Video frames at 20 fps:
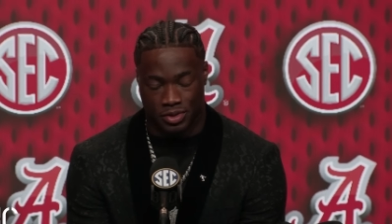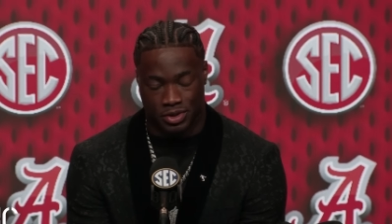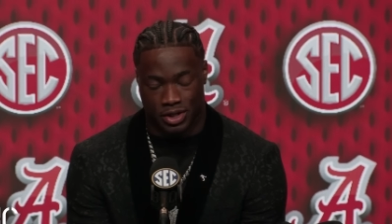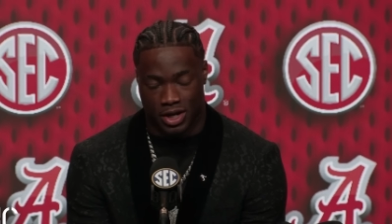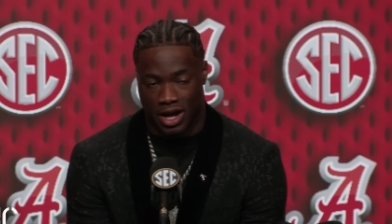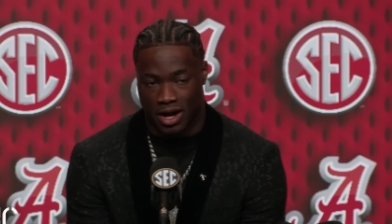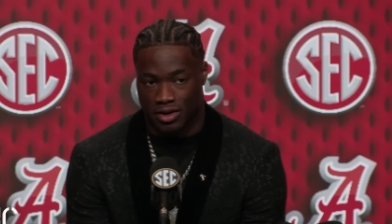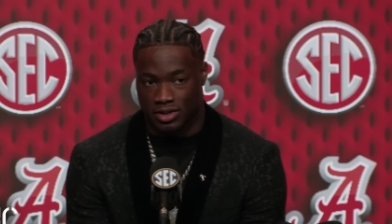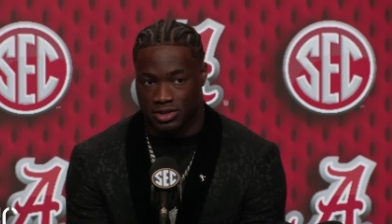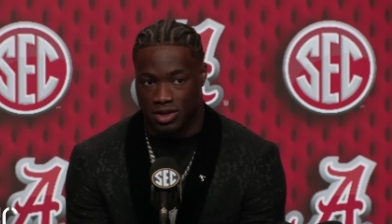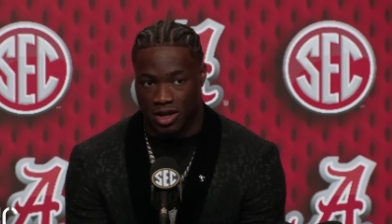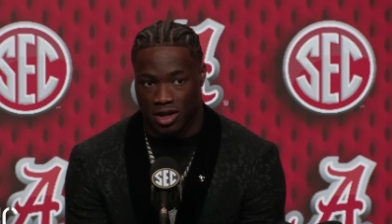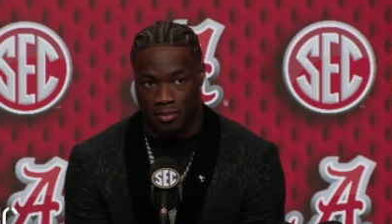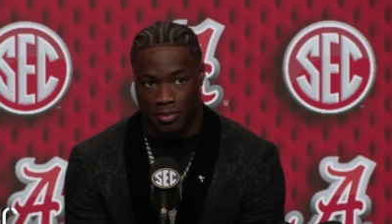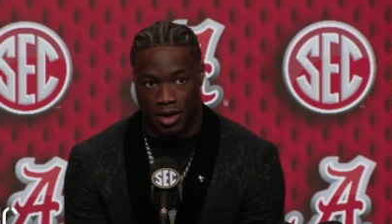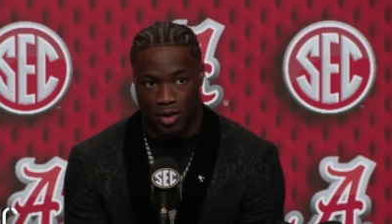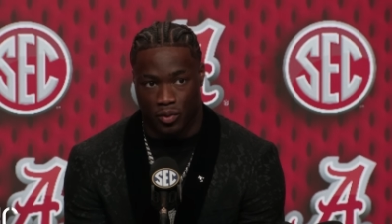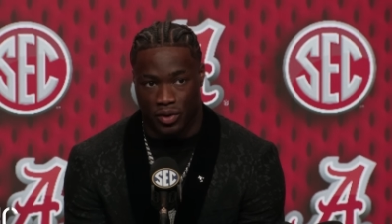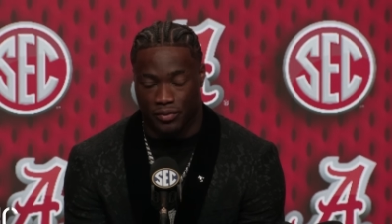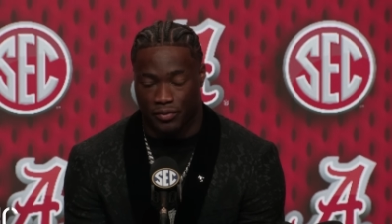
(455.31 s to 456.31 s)
So now it's all
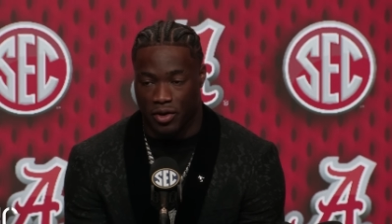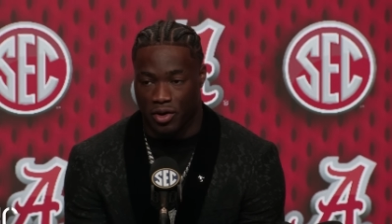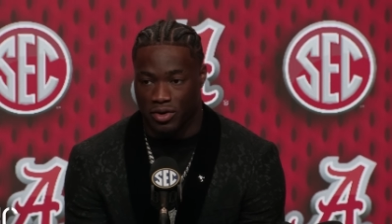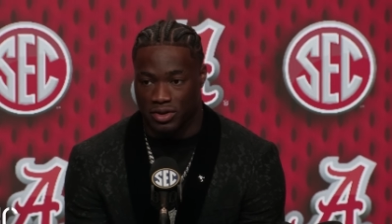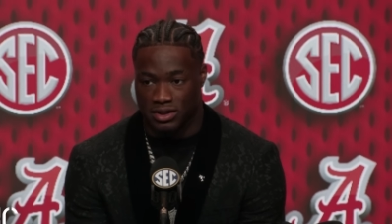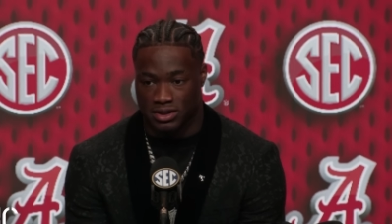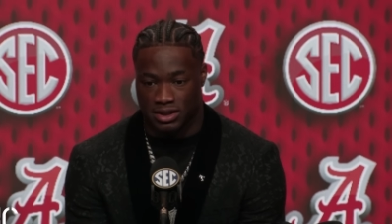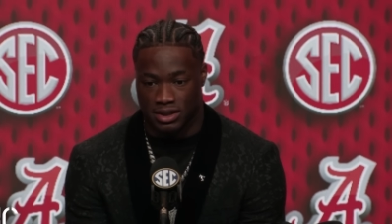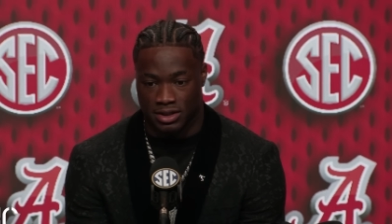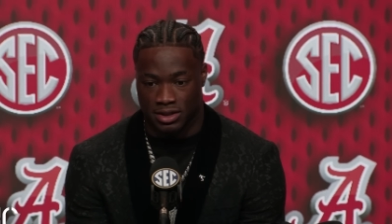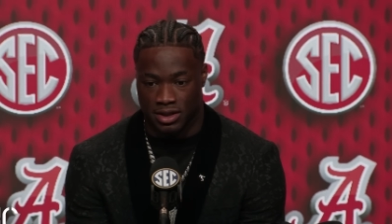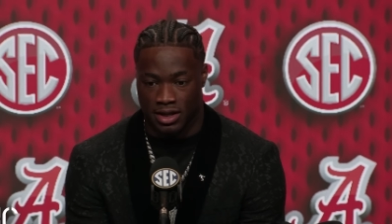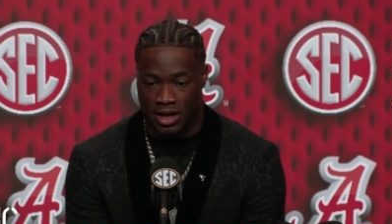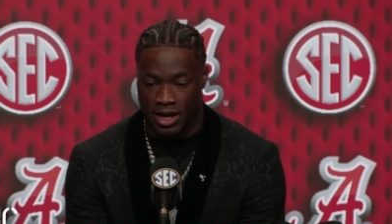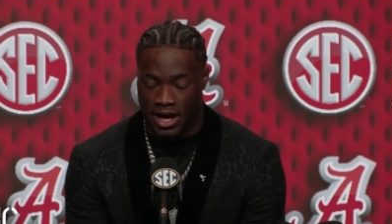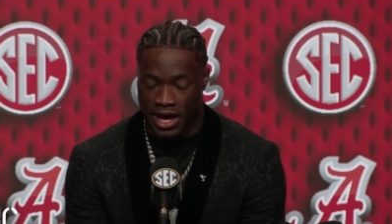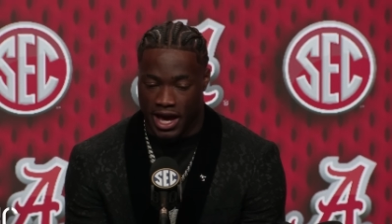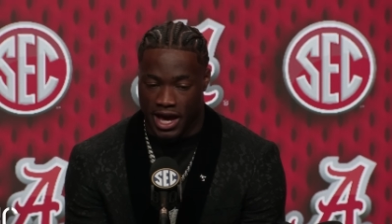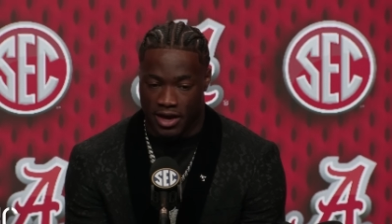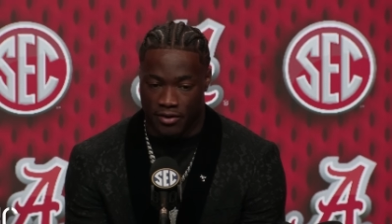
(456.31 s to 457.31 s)
about refocusing
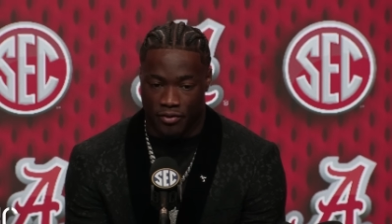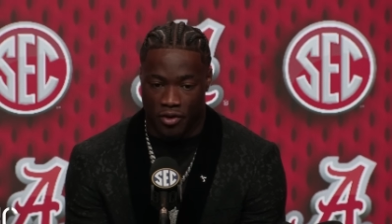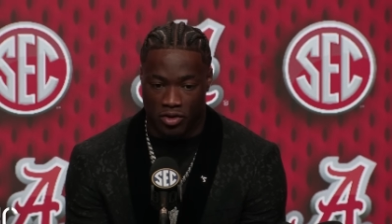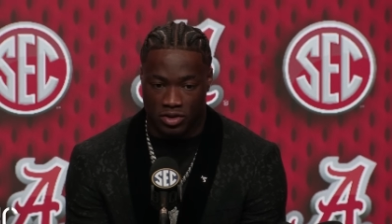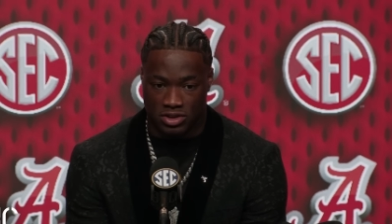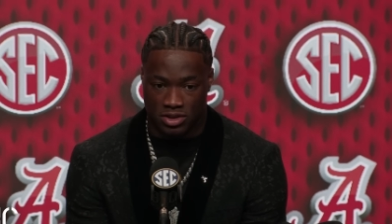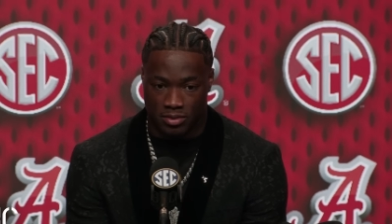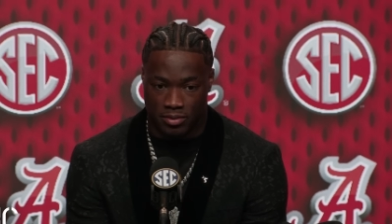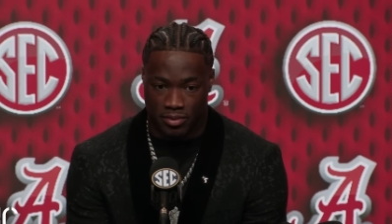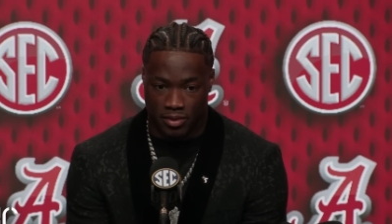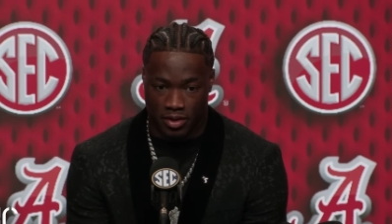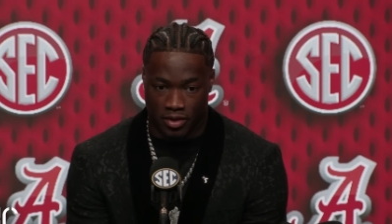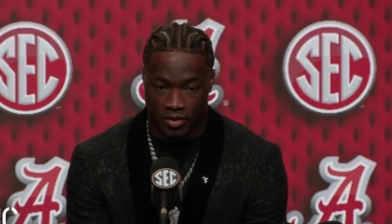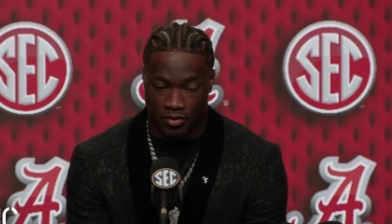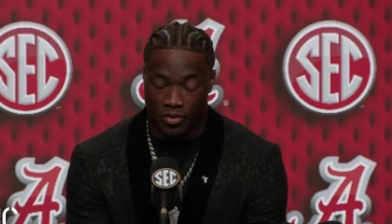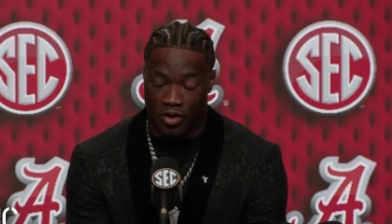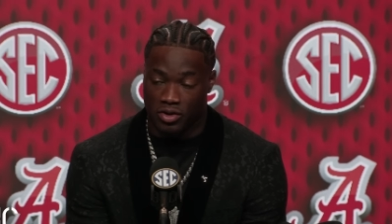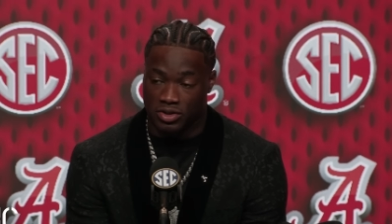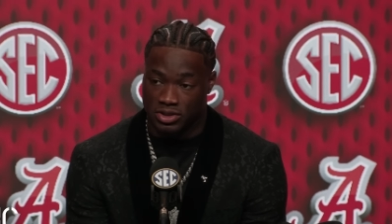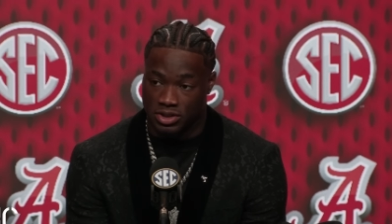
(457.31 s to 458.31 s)
and focusing
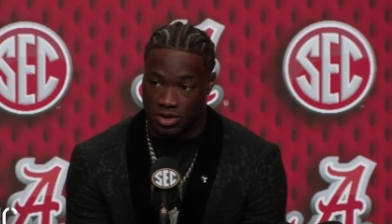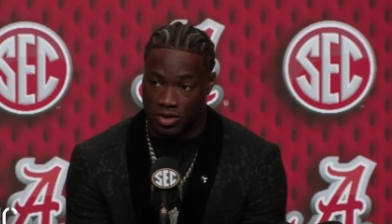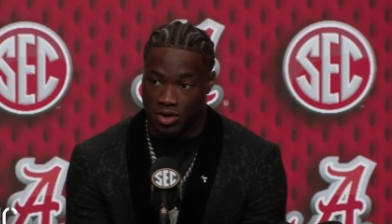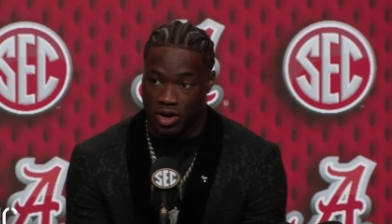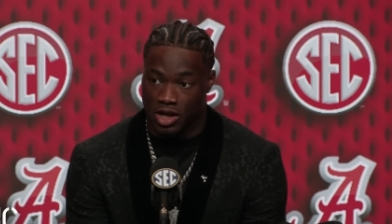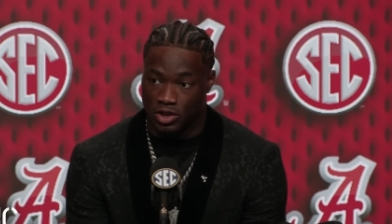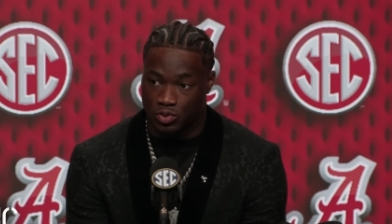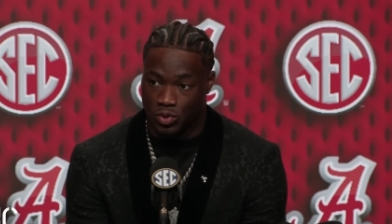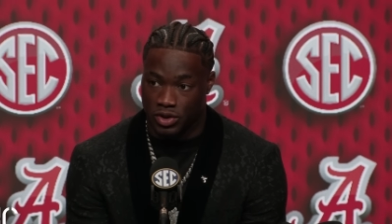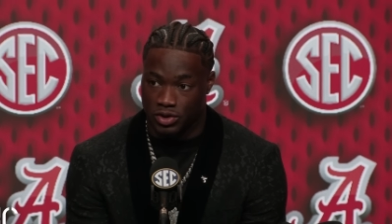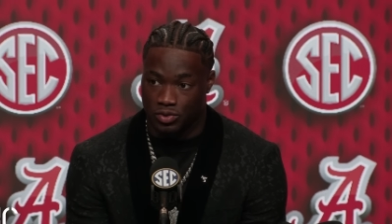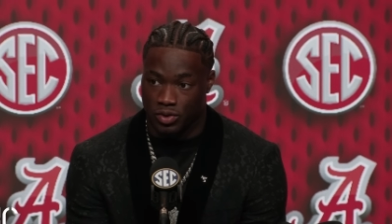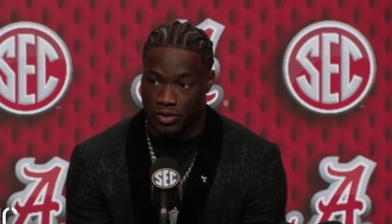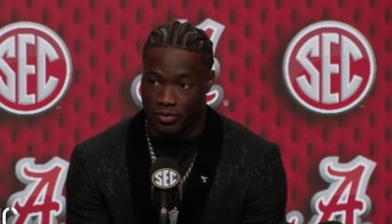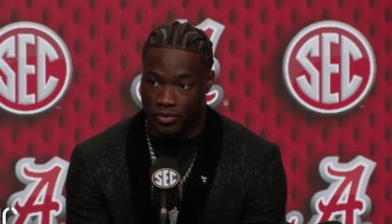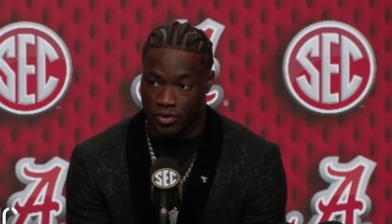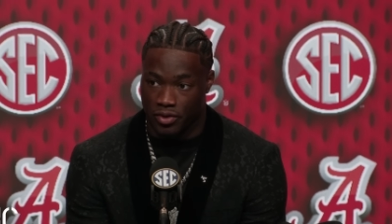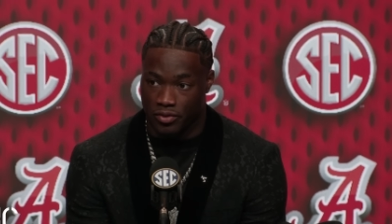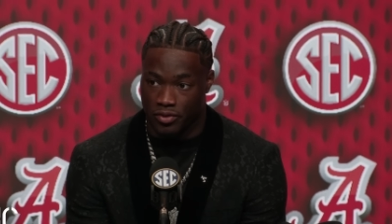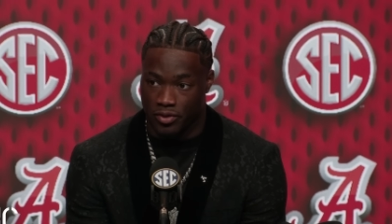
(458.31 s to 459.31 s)
focusing on our
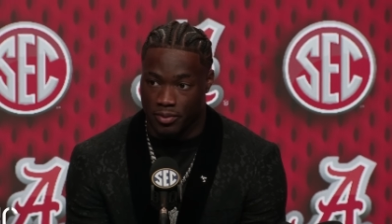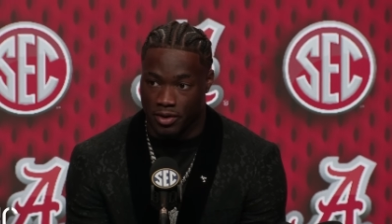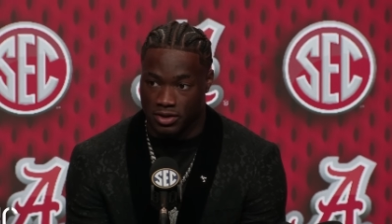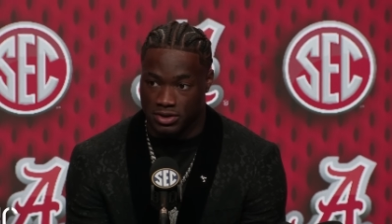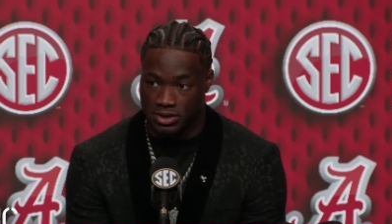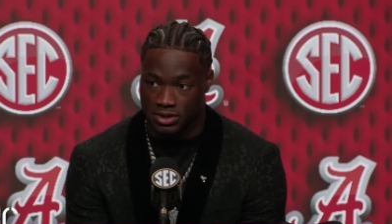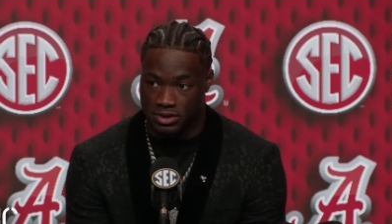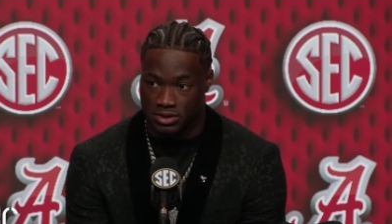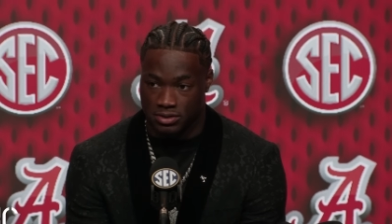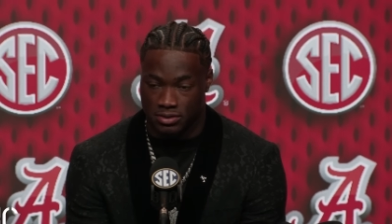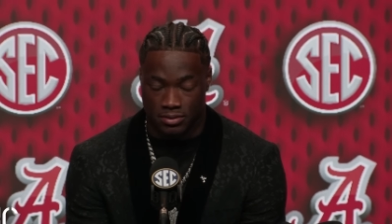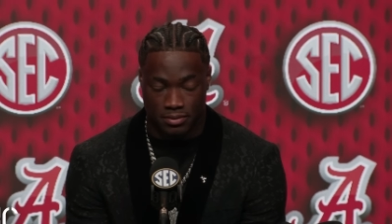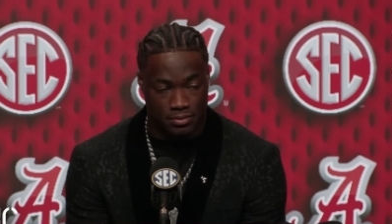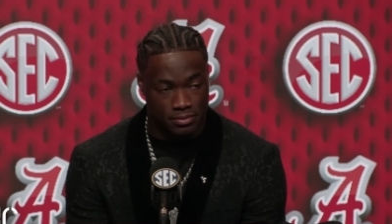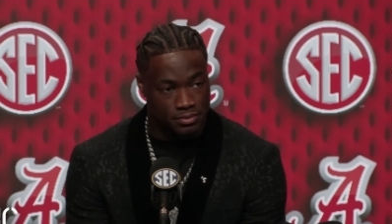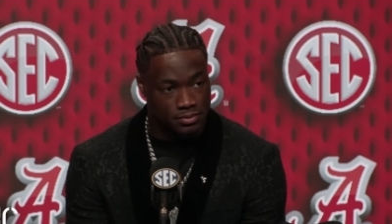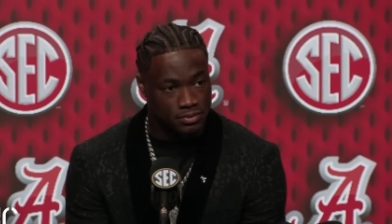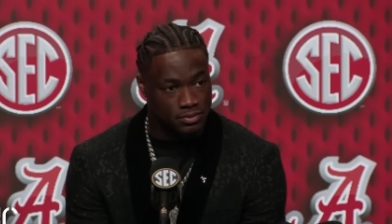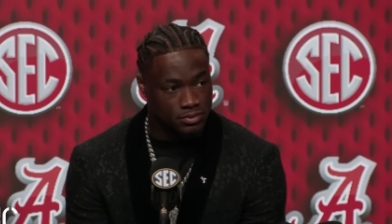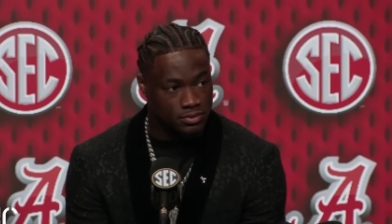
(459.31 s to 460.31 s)
2024 football season.
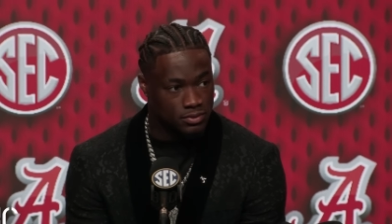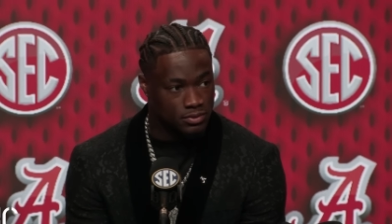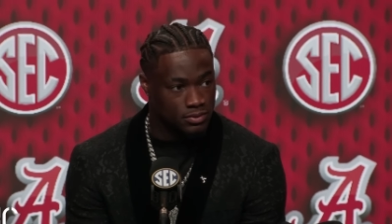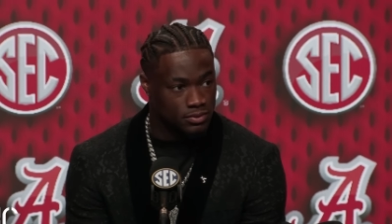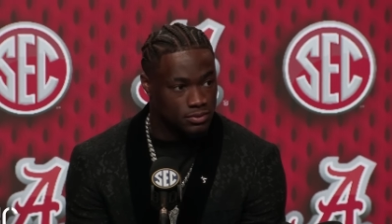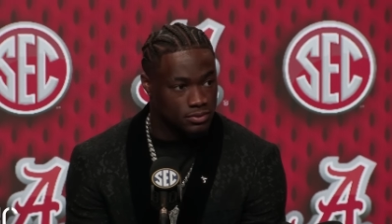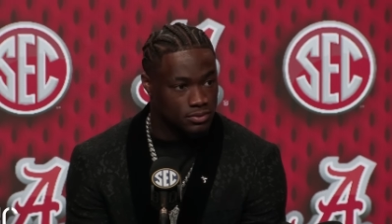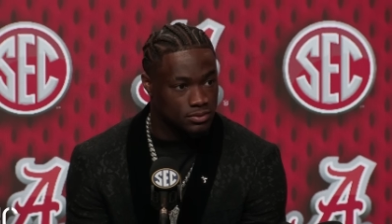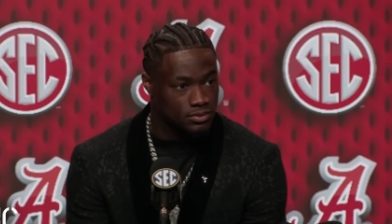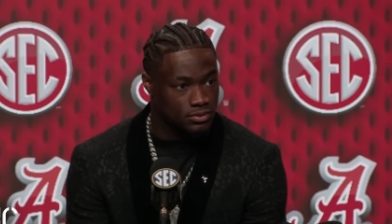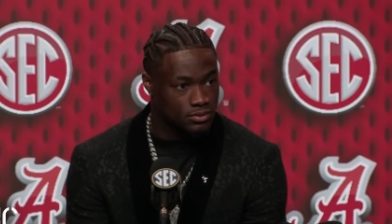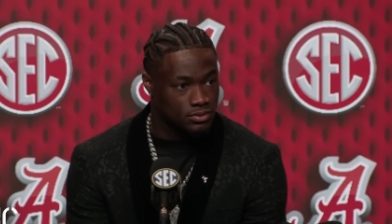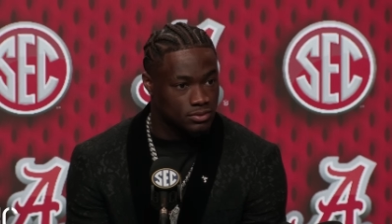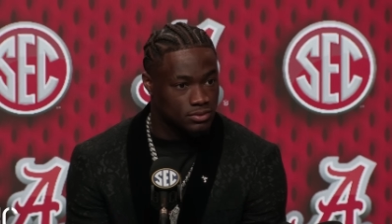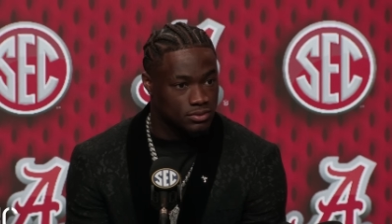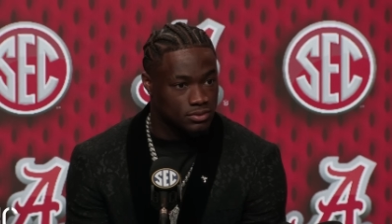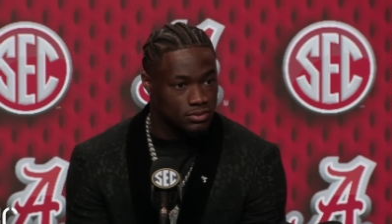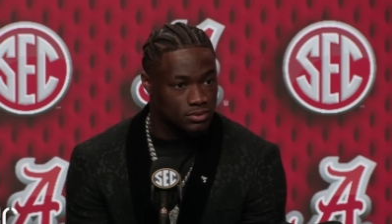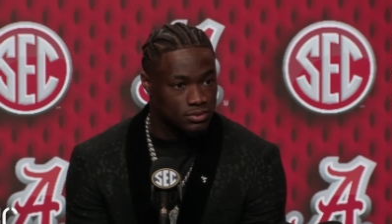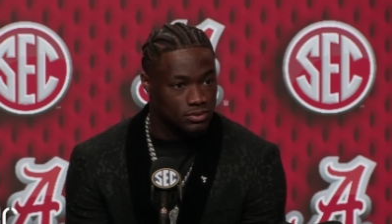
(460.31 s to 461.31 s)
Final
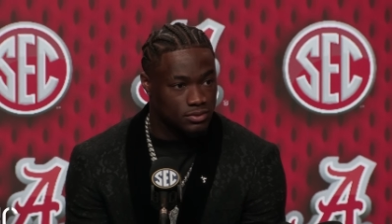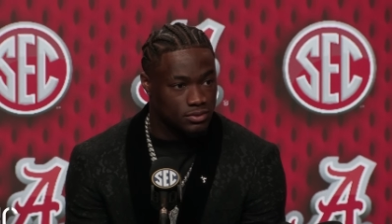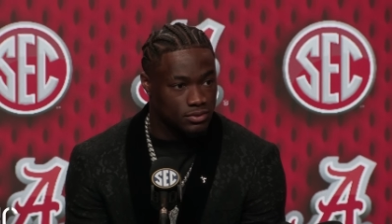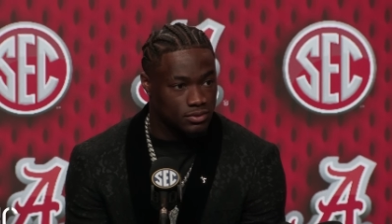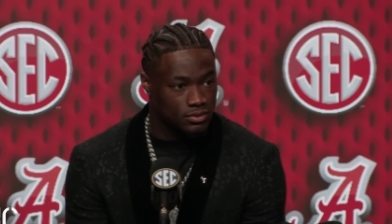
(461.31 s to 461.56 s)
question,